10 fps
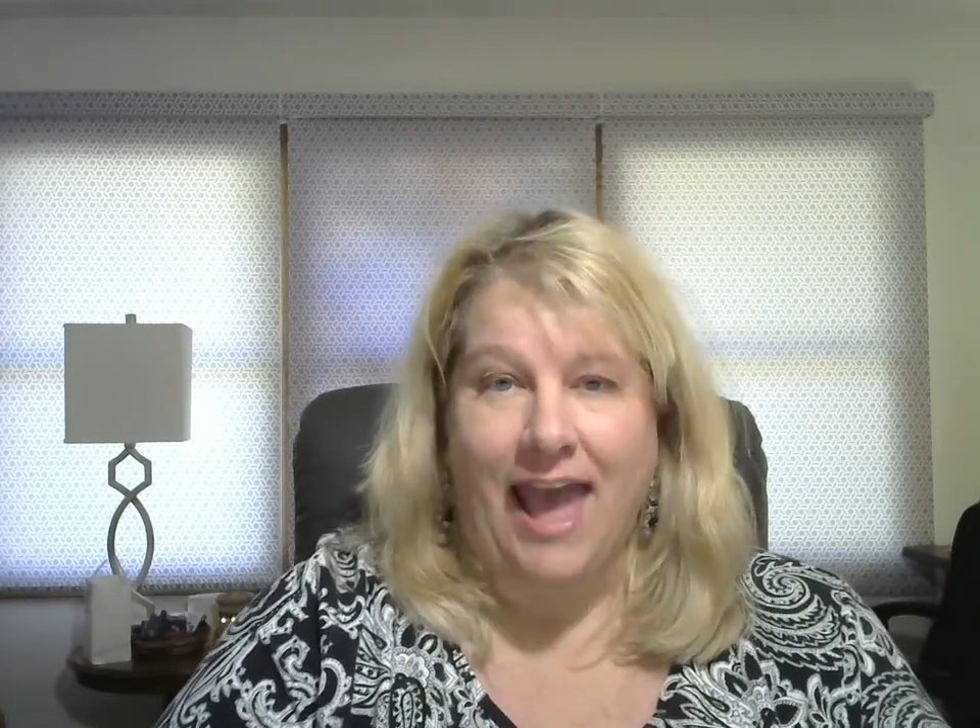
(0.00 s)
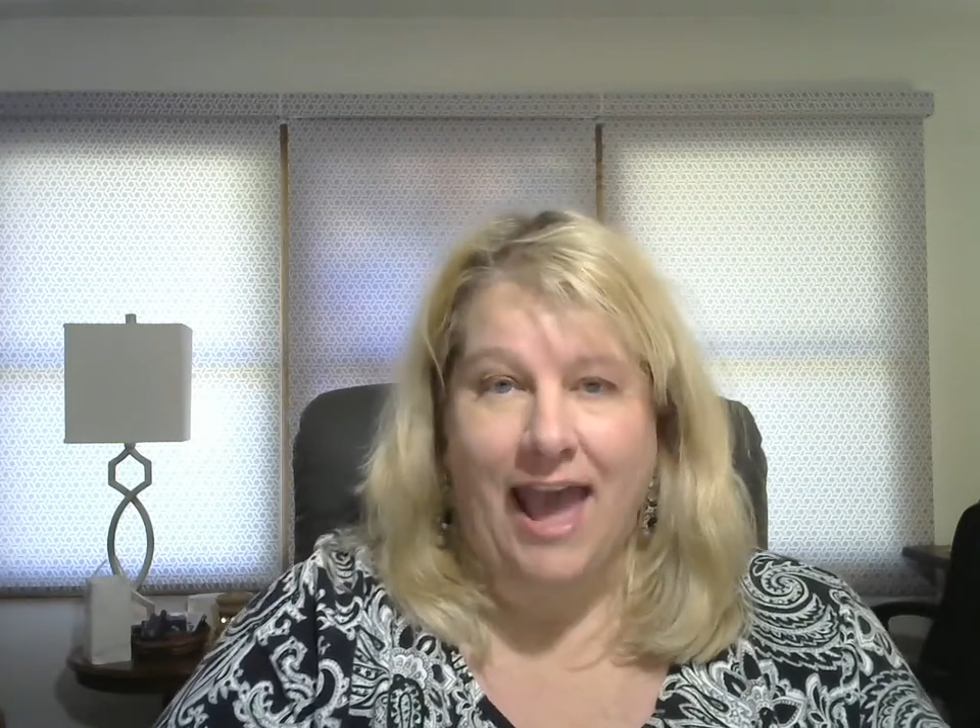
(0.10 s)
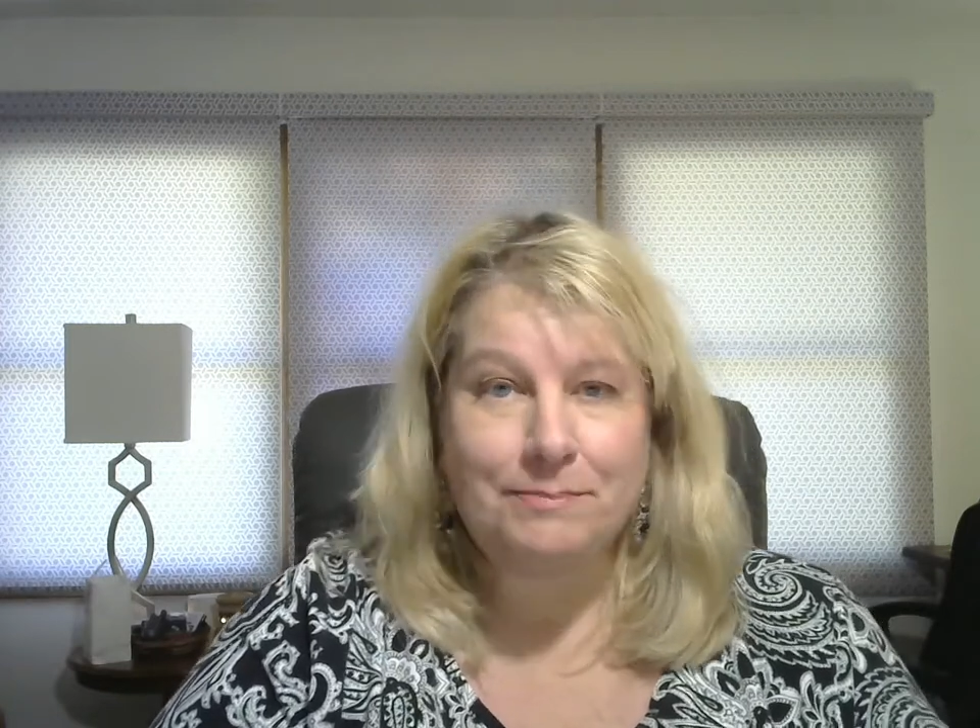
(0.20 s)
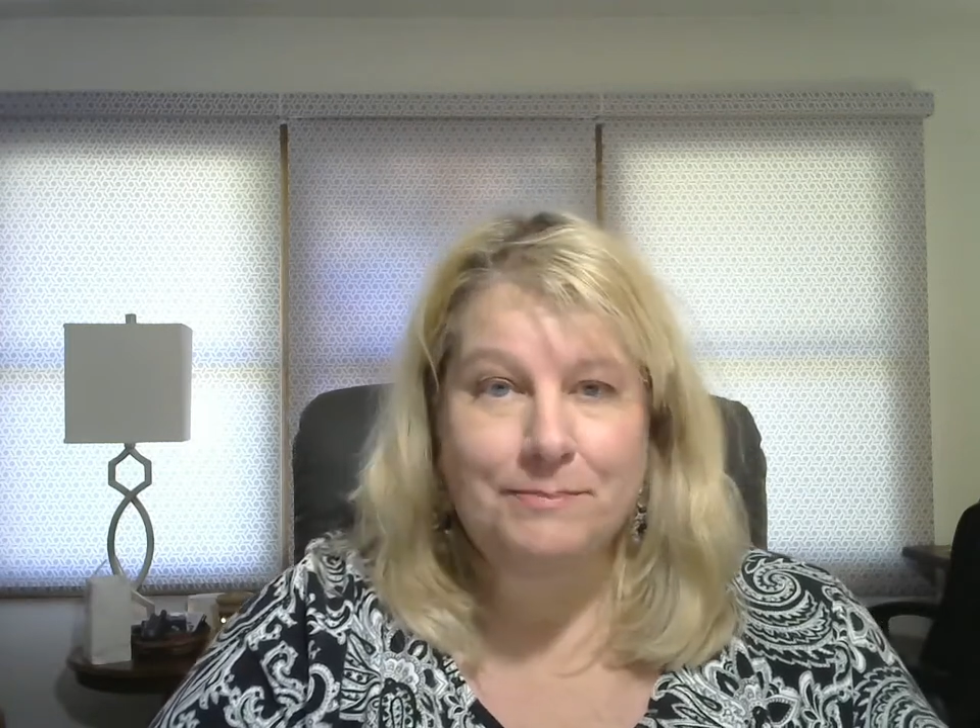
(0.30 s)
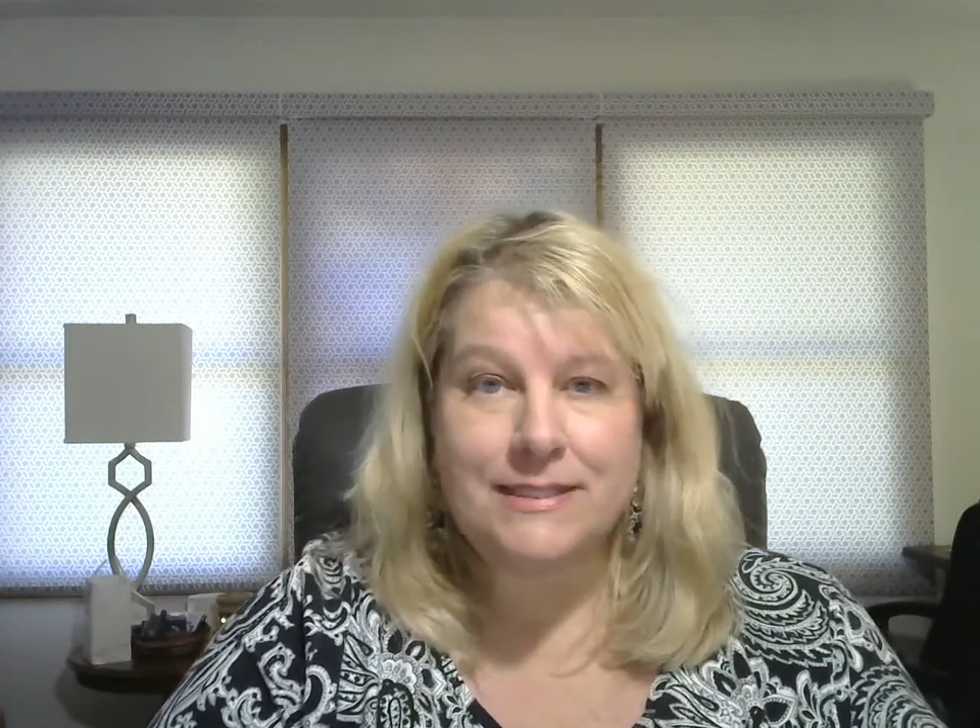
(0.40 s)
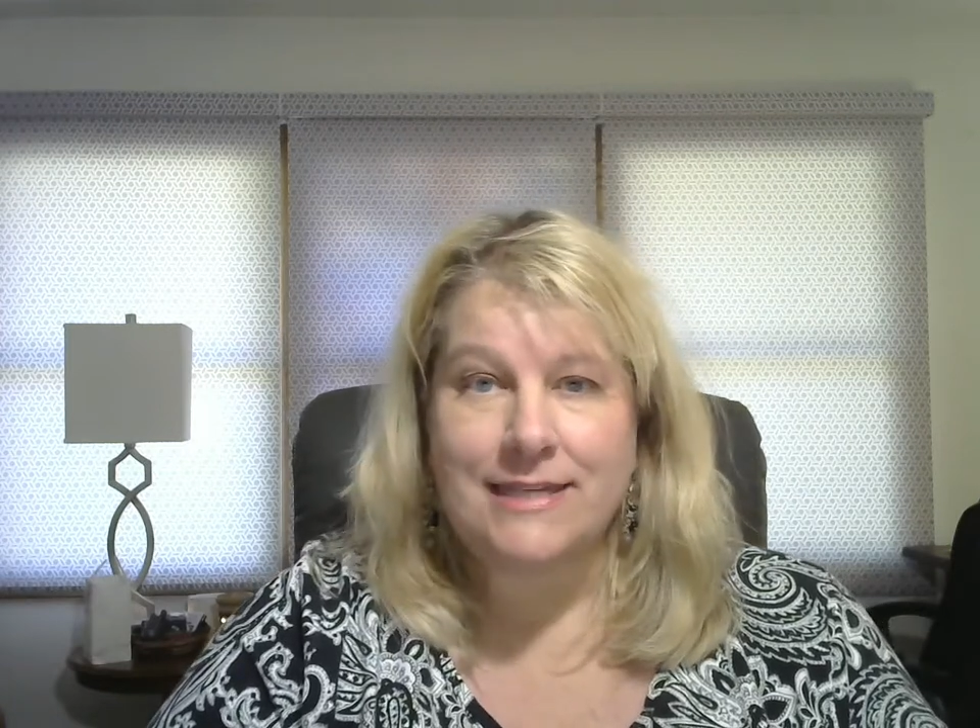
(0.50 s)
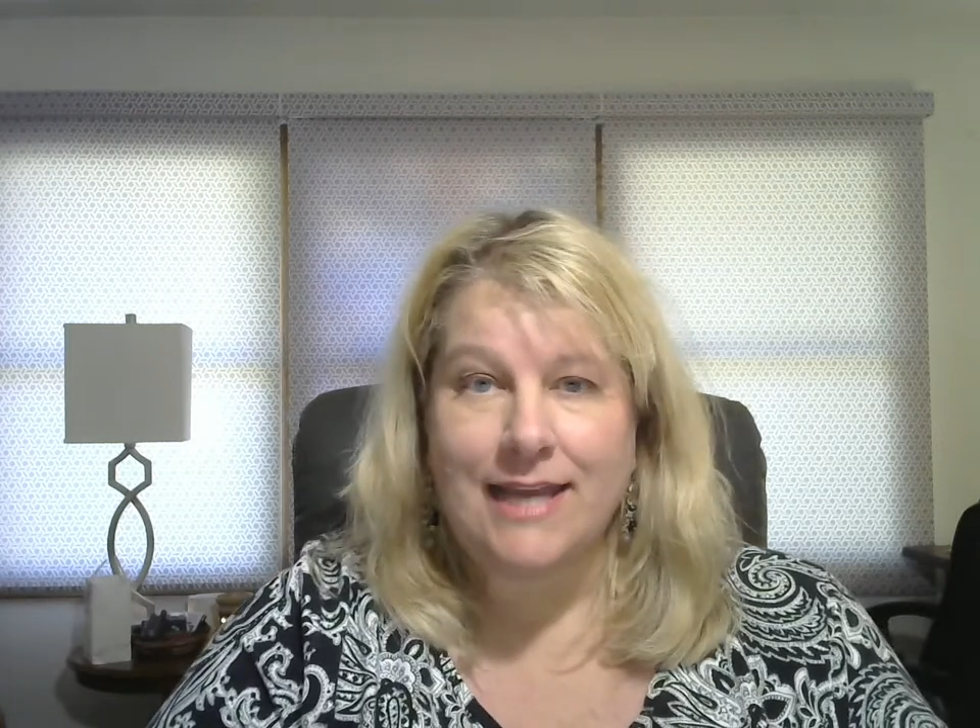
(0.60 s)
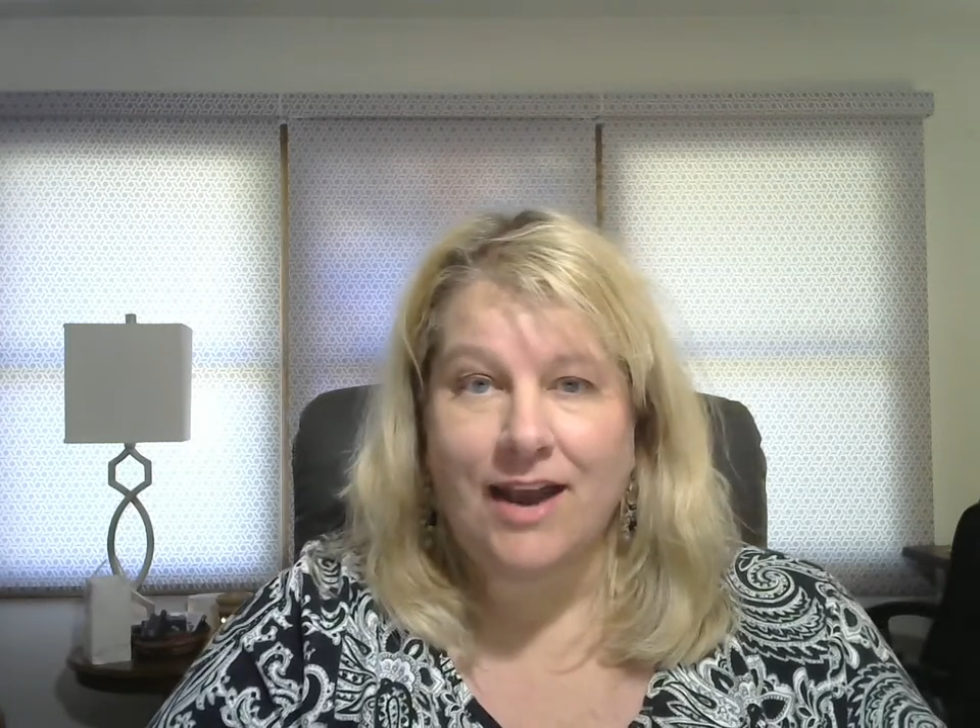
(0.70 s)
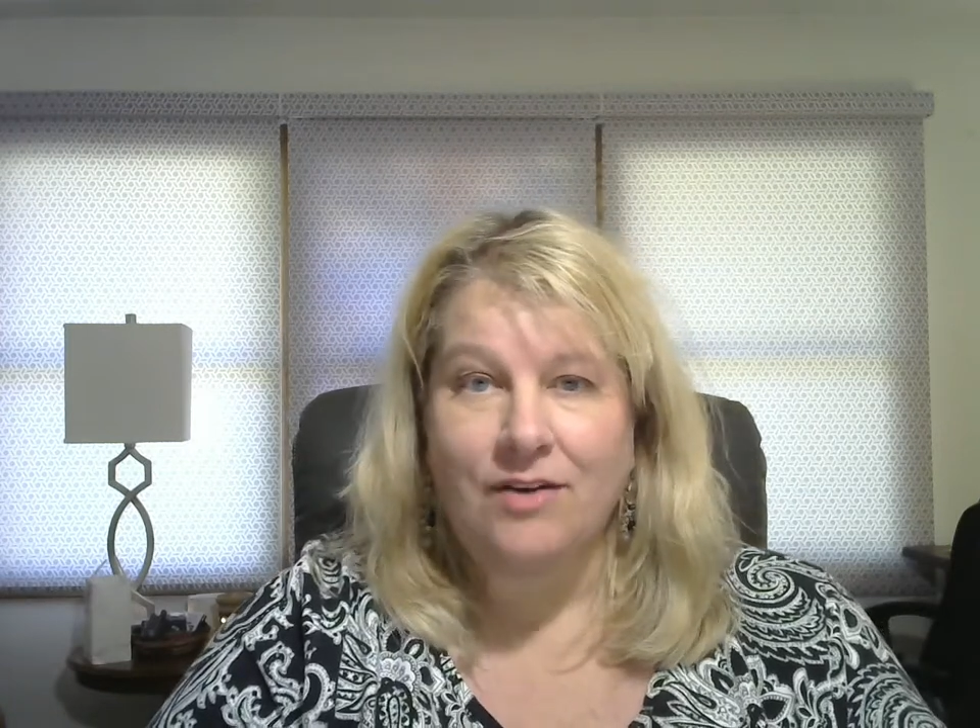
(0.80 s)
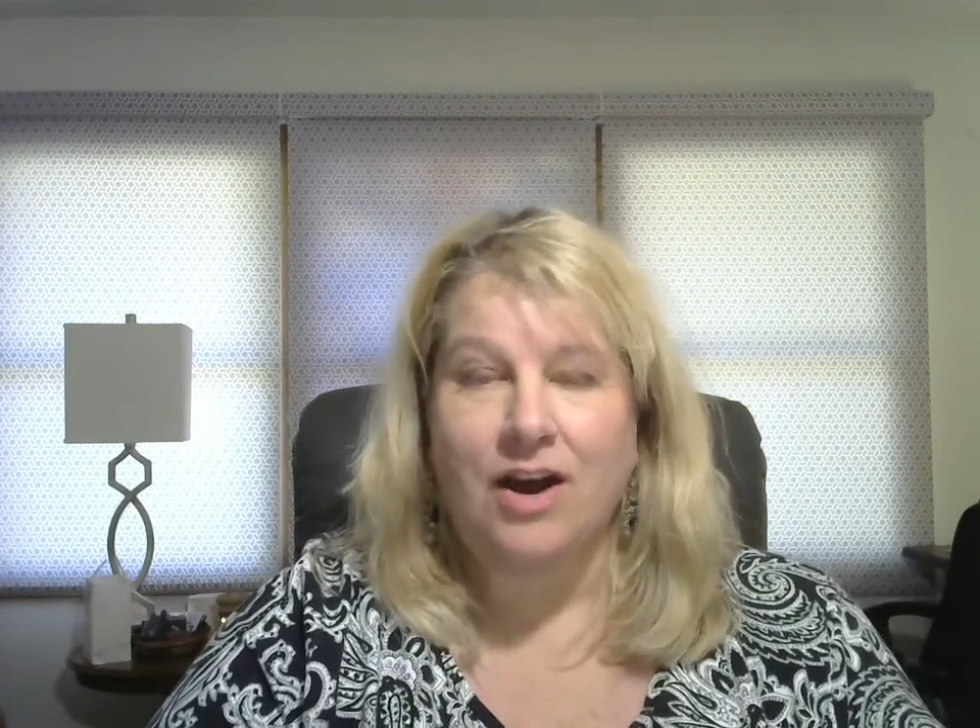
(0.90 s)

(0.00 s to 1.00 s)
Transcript: apps now